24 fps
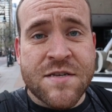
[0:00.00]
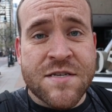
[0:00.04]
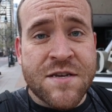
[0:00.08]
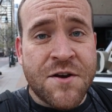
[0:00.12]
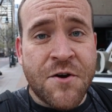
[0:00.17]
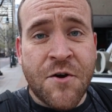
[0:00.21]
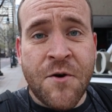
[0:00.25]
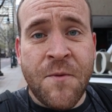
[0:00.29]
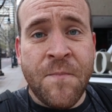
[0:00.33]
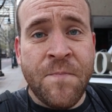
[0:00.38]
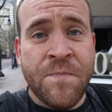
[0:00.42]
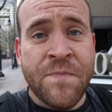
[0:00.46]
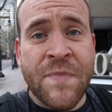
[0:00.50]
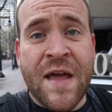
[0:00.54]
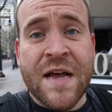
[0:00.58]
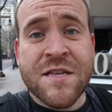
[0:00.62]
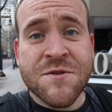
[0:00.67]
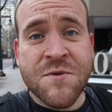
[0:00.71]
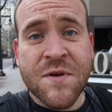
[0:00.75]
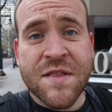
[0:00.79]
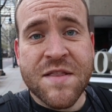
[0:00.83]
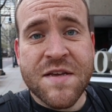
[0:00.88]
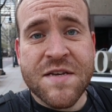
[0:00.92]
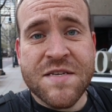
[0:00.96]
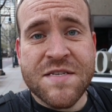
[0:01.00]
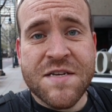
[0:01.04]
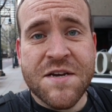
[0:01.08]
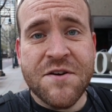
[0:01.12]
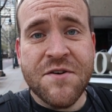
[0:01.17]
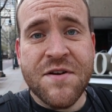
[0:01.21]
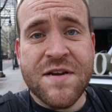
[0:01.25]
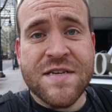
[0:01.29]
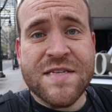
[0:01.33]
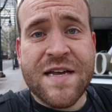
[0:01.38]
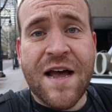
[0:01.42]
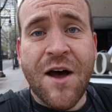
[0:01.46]
So that's what this
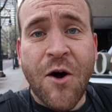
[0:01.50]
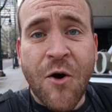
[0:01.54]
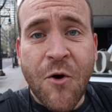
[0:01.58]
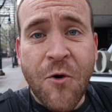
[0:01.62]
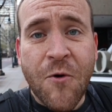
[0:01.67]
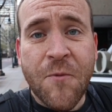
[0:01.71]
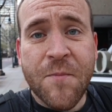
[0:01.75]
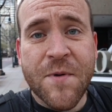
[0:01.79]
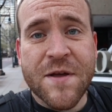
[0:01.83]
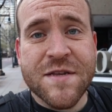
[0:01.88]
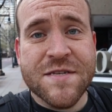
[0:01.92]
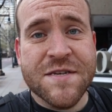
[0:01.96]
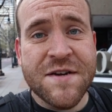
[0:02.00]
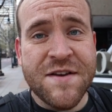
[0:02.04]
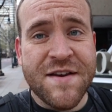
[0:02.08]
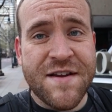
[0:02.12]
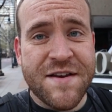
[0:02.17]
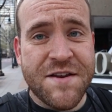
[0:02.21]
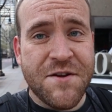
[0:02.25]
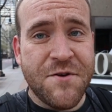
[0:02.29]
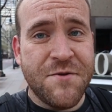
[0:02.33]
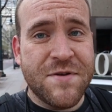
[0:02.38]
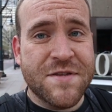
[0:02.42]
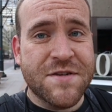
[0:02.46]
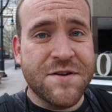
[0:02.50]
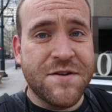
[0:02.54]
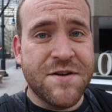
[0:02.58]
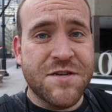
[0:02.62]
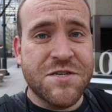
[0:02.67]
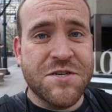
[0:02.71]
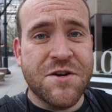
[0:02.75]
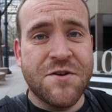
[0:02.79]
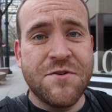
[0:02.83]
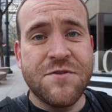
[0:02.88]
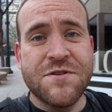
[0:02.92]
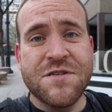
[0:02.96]
series, I hope, is going to do. It's going to
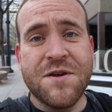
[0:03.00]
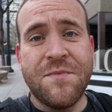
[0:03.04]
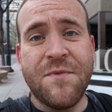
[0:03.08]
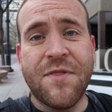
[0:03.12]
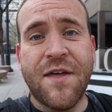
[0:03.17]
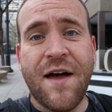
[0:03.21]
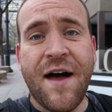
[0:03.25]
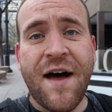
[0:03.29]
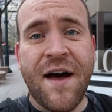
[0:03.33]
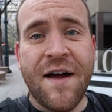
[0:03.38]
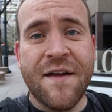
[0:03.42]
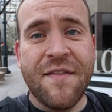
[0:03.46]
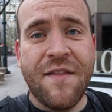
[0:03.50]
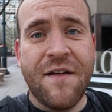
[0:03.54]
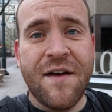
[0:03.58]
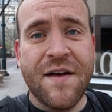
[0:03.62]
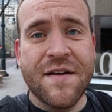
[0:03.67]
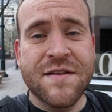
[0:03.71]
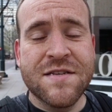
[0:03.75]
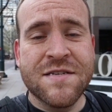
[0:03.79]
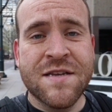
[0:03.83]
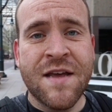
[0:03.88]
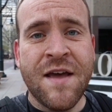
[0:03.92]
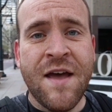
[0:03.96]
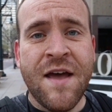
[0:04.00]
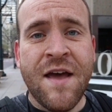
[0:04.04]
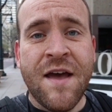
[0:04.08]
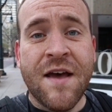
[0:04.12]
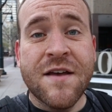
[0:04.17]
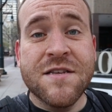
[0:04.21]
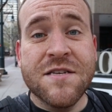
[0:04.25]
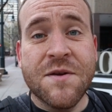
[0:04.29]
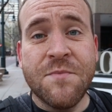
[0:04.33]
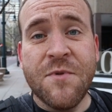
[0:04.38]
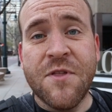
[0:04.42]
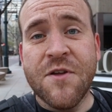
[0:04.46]
show you some of the highlights
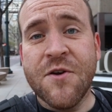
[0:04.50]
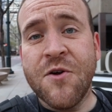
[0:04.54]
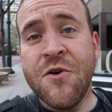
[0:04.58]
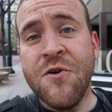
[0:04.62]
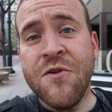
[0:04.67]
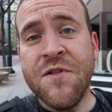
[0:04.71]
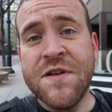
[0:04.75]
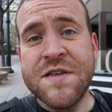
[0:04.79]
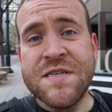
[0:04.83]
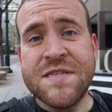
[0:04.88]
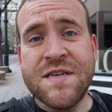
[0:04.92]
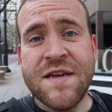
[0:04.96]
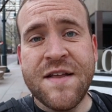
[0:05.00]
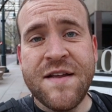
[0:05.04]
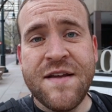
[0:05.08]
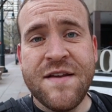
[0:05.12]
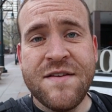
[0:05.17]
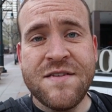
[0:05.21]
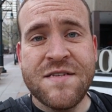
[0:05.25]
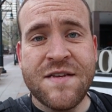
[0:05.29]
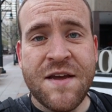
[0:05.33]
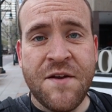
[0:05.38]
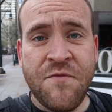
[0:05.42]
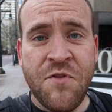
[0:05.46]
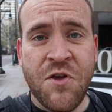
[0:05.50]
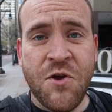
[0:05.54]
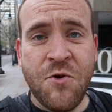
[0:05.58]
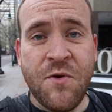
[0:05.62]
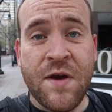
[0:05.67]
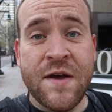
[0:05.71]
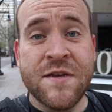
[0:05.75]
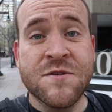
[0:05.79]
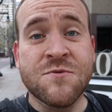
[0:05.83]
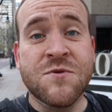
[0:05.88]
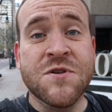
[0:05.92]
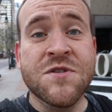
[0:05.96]
of some of the coolest cities in the
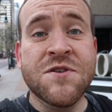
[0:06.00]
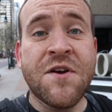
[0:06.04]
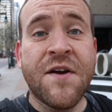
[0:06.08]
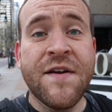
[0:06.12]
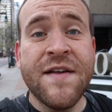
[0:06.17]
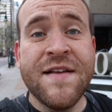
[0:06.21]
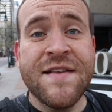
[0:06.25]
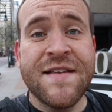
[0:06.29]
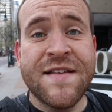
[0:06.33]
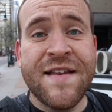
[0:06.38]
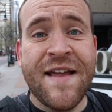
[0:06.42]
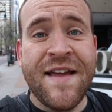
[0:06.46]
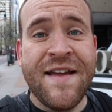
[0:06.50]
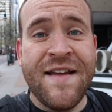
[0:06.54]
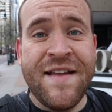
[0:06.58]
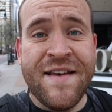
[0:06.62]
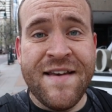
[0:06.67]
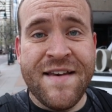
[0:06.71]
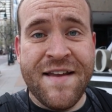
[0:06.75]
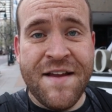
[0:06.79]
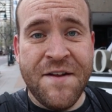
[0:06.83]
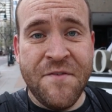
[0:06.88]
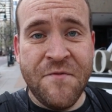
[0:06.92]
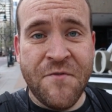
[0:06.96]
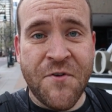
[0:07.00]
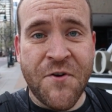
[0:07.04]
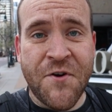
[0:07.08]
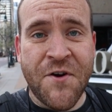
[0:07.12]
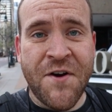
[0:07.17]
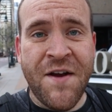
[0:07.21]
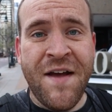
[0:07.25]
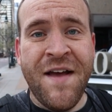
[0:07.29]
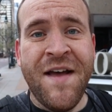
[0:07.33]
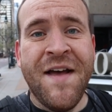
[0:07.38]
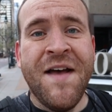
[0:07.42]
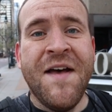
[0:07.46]
U.S. We're starting today in
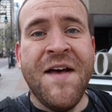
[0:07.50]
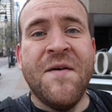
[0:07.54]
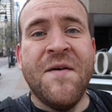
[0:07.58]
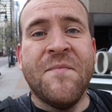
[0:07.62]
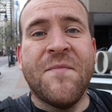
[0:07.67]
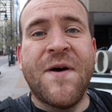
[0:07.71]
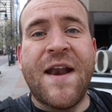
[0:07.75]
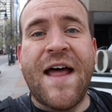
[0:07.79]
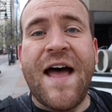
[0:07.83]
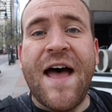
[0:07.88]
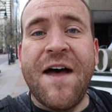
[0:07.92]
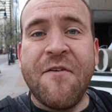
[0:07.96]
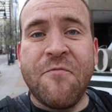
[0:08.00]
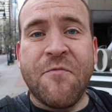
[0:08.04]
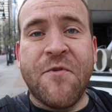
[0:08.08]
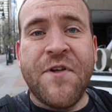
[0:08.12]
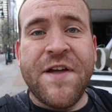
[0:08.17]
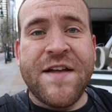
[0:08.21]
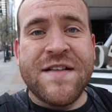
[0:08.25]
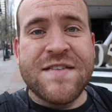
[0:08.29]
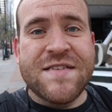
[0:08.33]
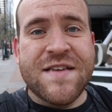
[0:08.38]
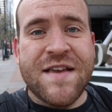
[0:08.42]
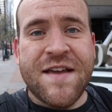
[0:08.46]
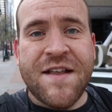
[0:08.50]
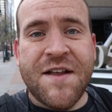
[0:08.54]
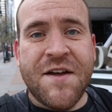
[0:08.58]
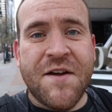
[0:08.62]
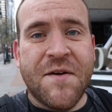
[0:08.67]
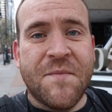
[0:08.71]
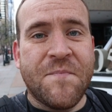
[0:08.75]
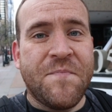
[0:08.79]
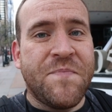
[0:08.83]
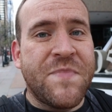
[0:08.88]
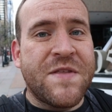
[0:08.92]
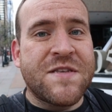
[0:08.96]
Denver, but I have plans to hit
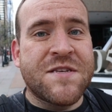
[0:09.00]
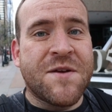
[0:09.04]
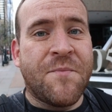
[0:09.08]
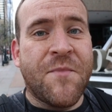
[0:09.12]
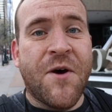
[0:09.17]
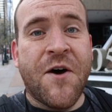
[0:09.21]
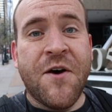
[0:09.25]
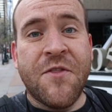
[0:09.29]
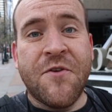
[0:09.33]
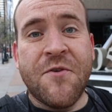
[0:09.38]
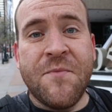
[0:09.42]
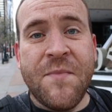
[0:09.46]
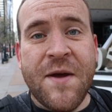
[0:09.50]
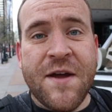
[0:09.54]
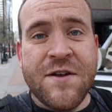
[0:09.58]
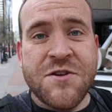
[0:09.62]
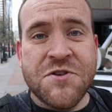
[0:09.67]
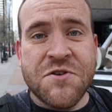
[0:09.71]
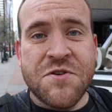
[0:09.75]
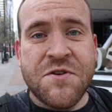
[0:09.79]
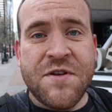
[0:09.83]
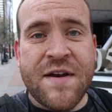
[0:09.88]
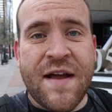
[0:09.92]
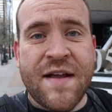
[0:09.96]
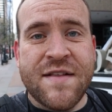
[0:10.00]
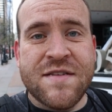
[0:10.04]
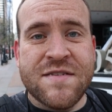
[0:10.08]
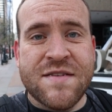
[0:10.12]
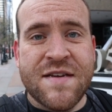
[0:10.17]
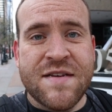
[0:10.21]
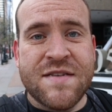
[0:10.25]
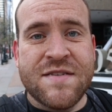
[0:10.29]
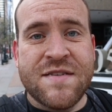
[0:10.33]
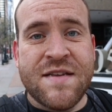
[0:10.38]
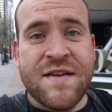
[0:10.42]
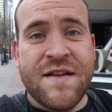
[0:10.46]
up some other major United
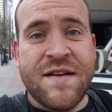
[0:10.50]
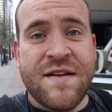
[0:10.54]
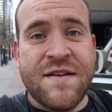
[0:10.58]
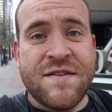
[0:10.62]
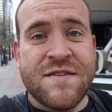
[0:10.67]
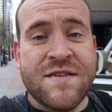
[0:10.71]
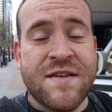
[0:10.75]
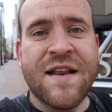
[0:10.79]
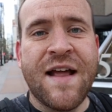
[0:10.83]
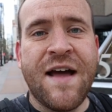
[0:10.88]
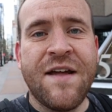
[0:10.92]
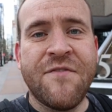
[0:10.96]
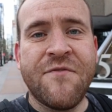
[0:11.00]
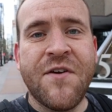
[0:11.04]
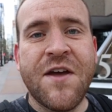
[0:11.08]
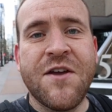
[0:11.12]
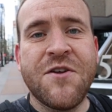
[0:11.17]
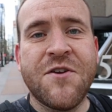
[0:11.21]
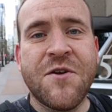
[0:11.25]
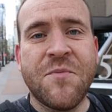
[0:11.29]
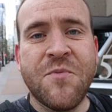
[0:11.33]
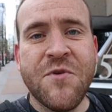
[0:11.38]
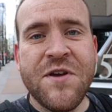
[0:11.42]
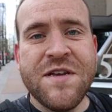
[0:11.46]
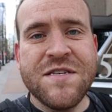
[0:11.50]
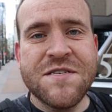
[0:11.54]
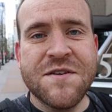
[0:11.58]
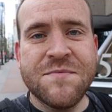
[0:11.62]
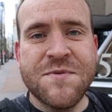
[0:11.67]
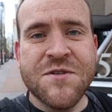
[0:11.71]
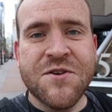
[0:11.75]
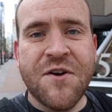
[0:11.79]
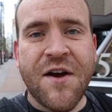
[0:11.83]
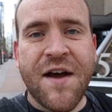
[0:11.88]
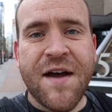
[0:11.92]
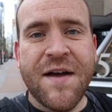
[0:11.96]
States cities that I invite you to please
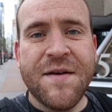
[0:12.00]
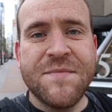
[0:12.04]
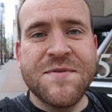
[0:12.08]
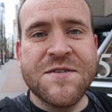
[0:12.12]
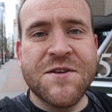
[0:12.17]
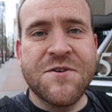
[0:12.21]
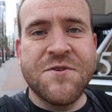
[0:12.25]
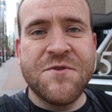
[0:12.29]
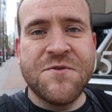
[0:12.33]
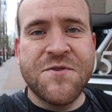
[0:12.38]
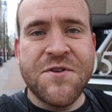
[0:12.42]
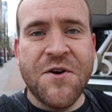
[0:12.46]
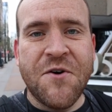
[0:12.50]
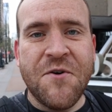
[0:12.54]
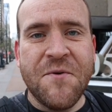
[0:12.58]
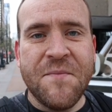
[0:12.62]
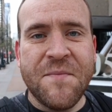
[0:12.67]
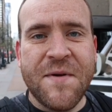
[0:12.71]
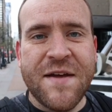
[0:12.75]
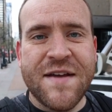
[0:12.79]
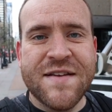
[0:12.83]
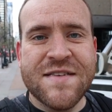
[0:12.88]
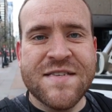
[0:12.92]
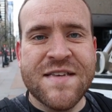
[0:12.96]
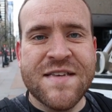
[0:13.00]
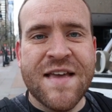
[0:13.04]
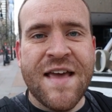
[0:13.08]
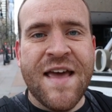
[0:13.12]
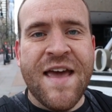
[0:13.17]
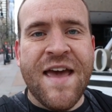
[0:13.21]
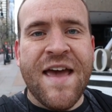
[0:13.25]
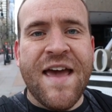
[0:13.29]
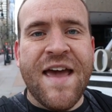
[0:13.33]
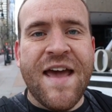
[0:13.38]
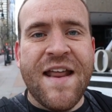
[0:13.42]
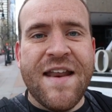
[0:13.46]
subscribe so you don't miss
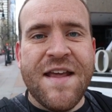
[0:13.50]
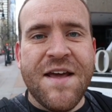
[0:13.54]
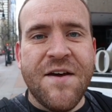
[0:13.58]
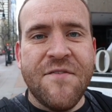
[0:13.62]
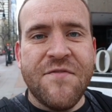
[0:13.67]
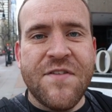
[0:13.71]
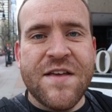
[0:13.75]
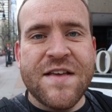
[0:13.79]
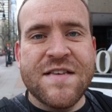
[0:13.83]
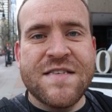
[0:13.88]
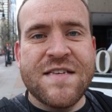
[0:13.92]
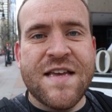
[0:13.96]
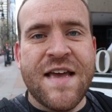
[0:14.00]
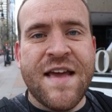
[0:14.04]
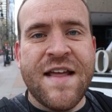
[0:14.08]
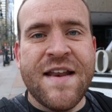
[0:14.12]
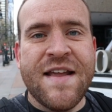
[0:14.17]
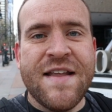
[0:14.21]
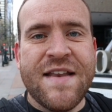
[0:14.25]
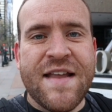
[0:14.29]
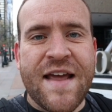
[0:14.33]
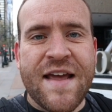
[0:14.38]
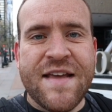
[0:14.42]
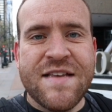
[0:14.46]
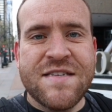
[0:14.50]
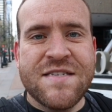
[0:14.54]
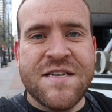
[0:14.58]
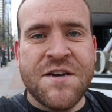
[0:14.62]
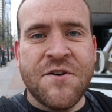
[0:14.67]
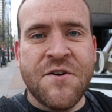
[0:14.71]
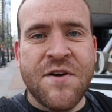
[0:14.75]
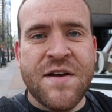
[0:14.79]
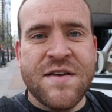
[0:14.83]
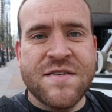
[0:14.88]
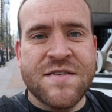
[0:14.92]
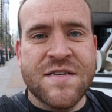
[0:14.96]
any of this In a Day
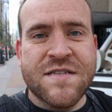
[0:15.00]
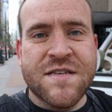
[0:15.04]
series.